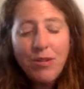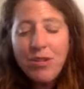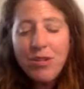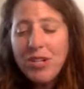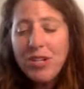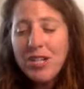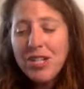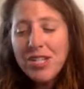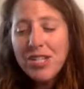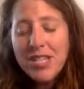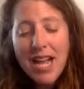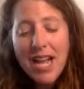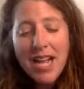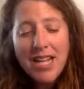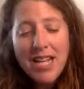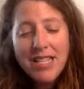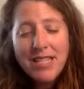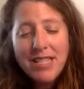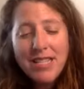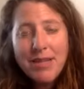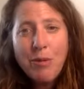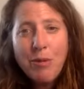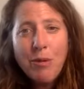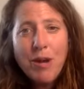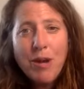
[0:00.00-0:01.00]
You know, and you can just
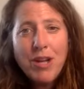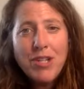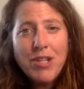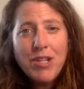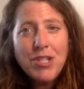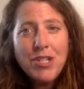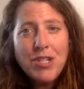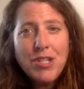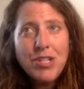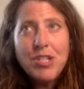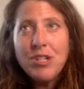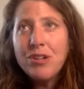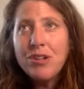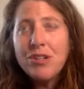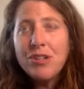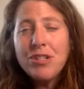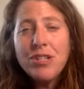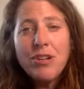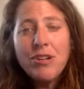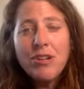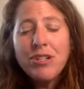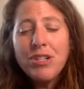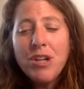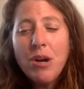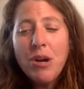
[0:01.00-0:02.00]
ask them questions.
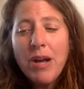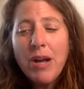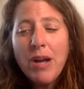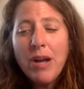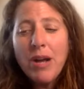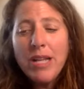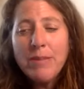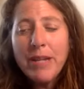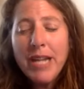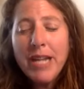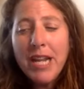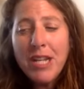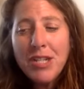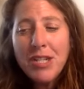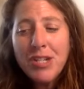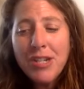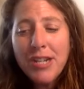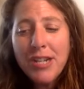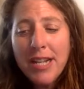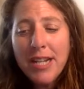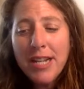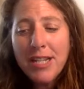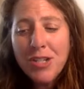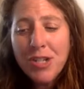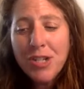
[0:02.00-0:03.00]
There's no
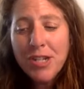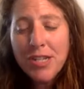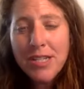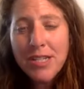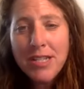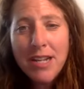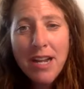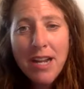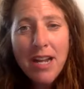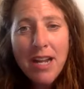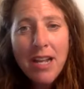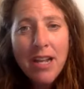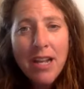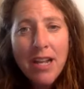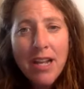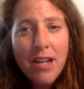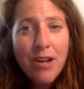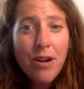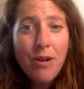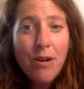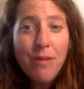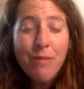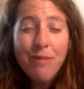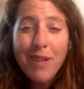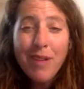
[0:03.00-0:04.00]
explanation. It's just,
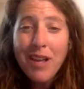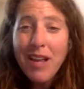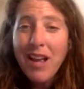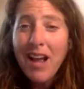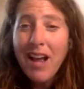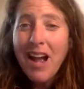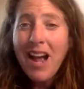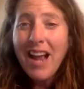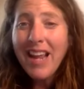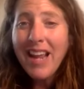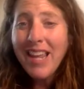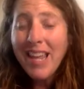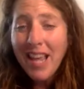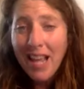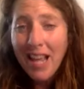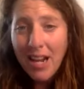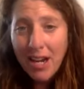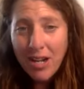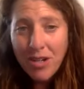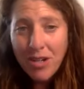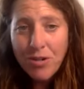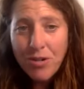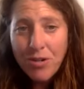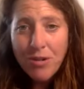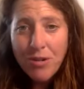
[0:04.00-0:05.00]
you know, I
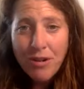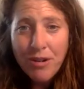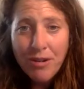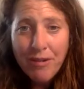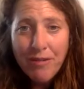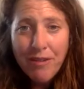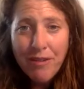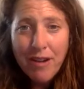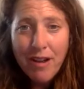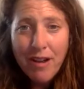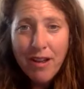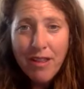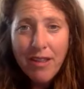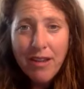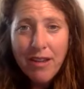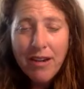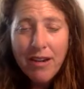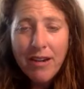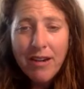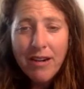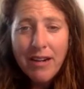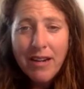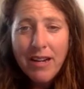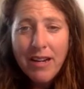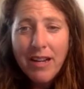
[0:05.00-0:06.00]
can't control your
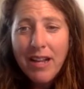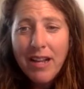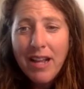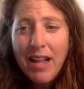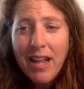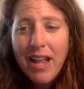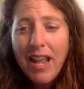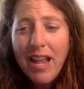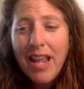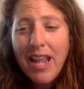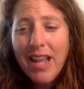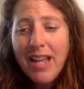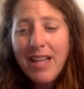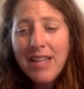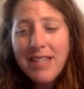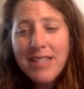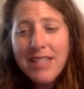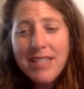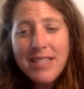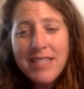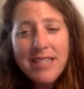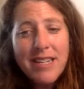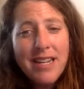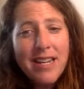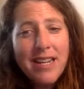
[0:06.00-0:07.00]
father, and
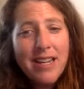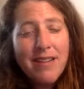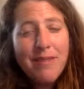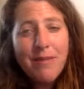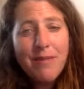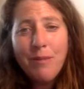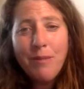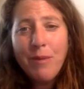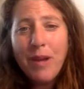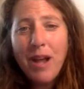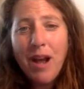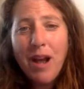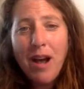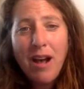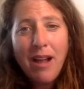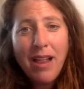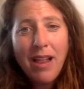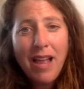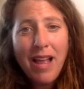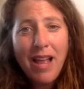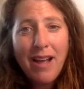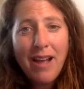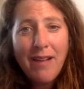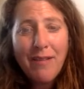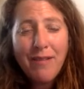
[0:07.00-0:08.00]
we
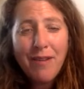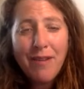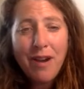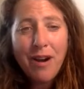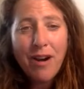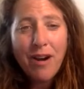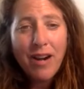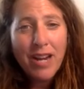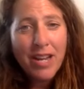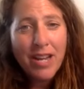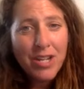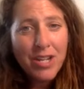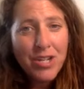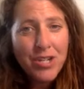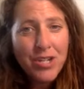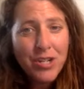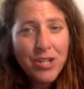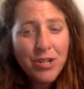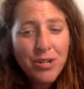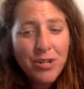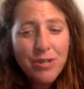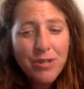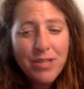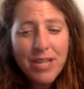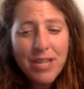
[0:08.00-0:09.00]
all have our
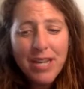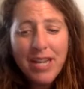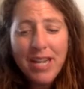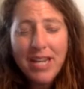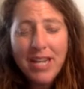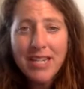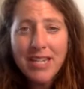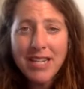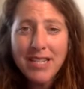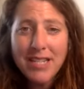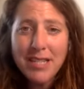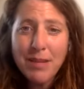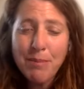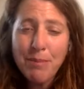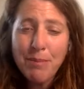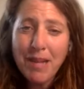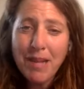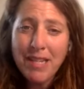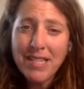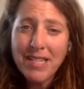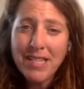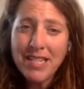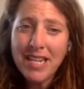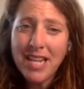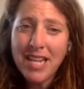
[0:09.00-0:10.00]
issues, and he does the
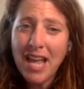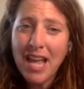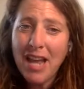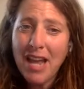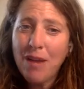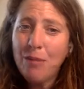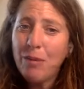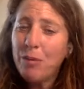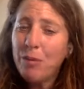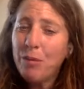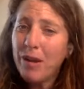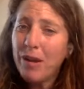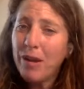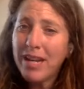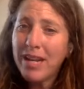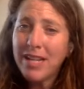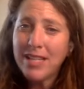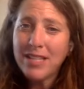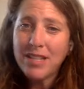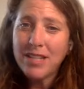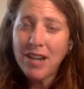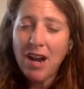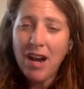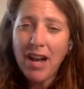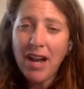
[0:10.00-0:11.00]
best he can with what
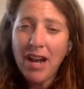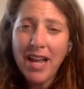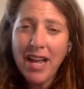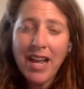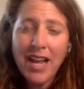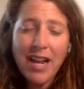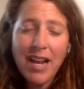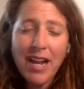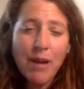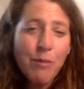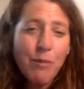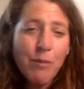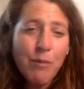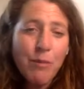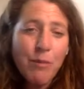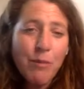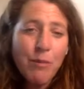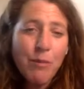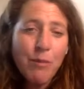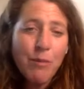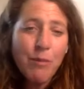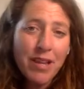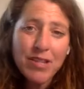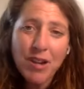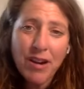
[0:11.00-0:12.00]
he's got. And
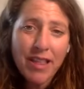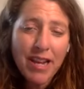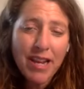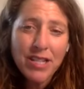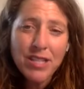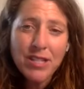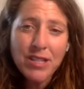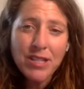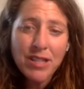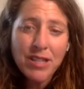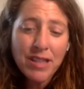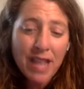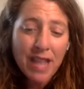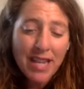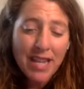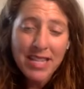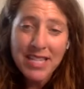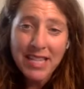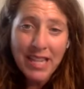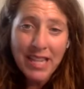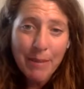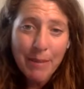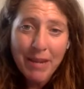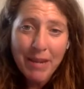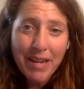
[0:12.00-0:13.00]
I'm really sorry that
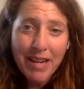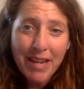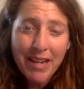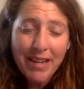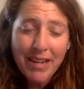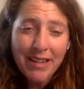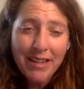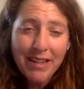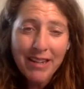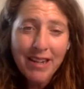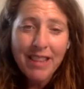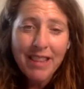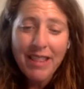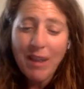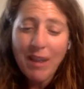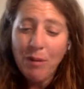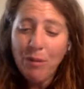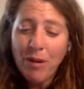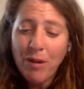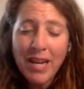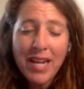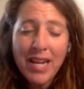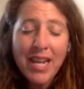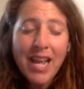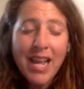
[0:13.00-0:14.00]
it's limited,
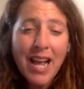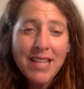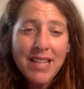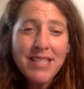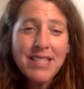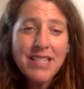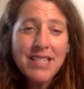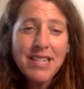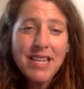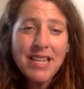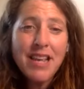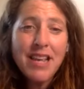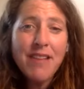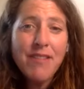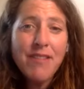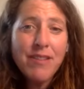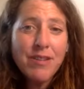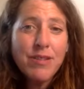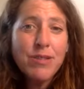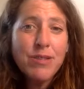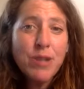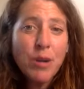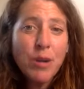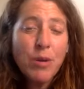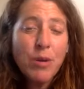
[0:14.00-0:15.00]
that what he has to
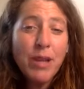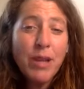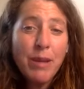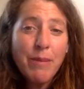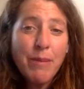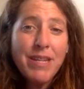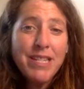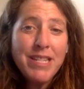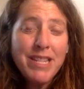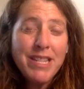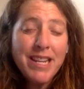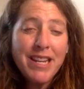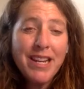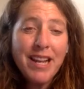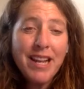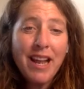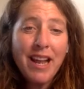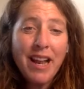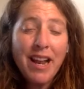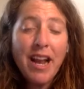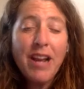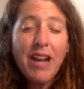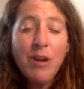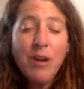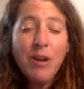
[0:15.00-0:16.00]
give is so
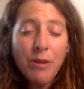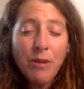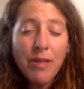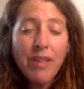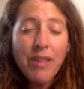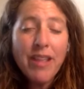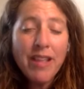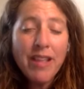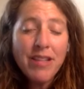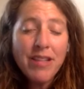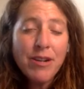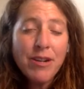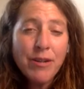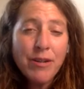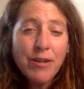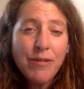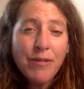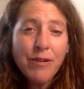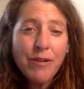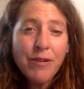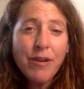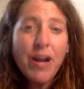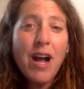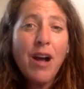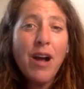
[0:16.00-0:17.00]
limited. And I know that
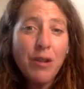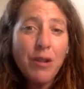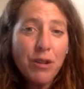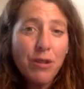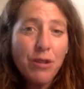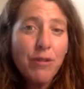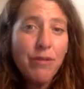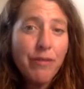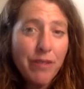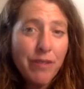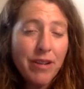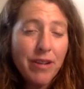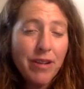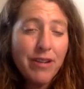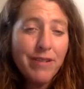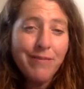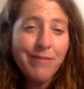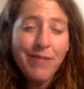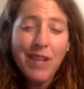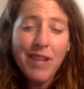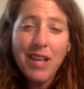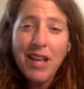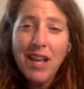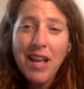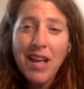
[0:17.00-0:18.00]
that's hurtful. How do you
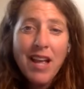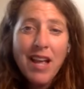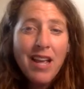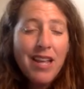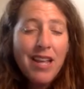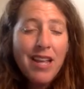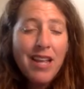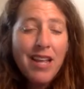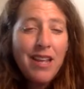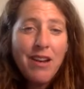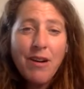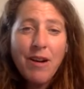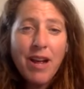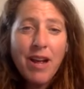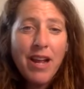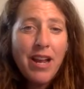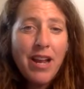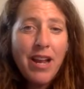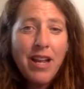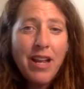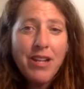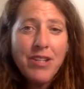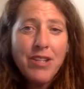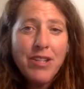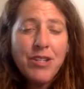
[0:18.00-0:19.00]
feel? You know,
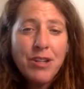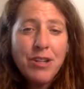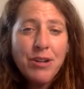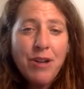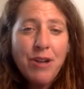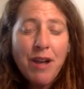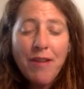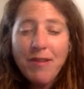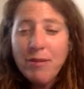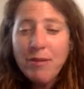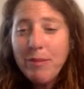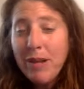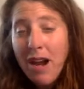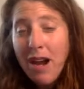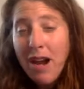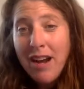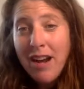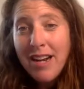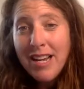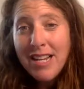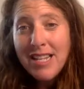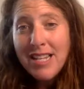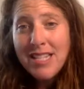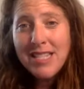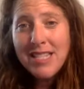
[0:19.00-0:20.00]
and you have to be
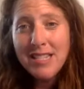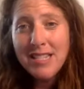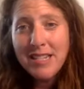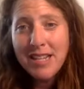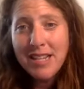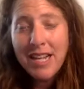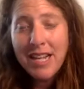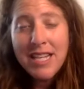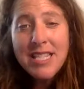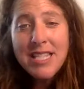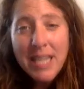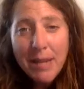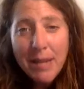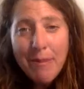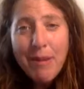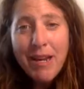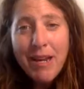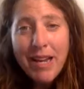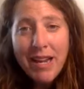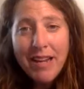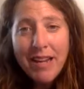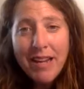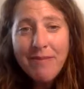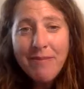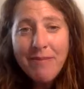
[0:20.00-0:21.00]
honest. He's
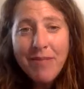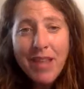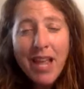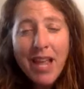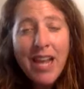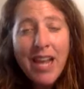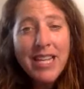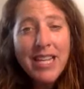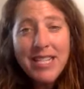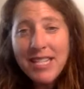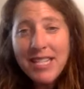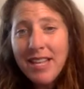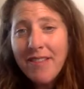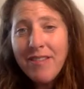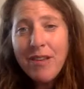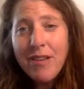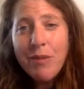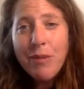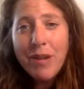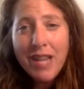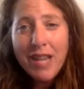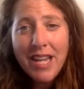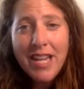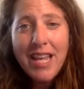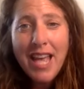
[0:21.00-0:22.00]
limited and he's
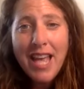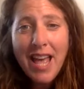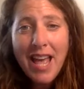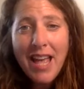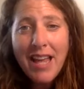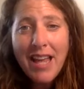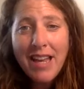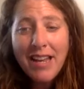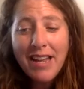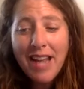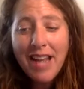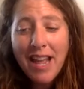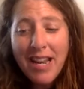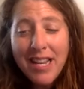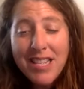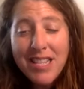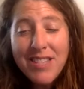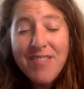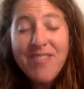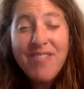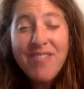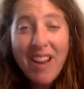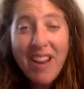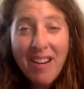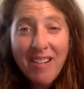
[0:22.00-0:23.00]
giving what he can, and
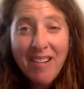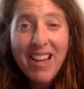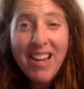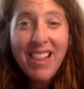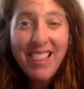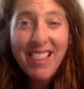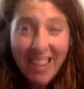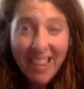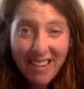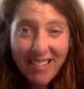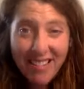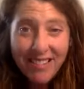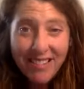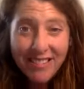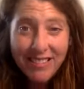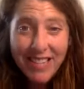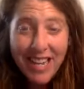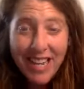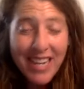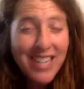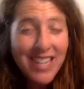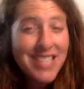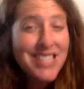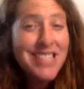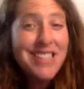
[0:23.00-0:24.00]
it's very little
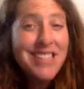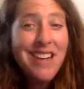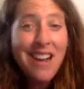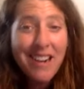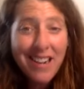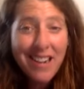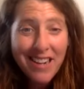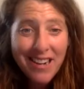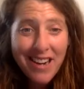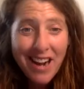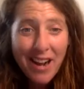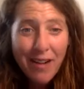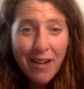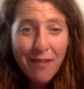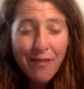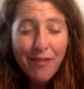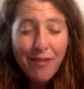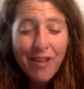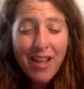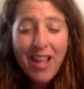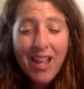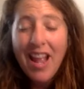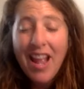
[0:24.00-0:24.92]
and it's not enough.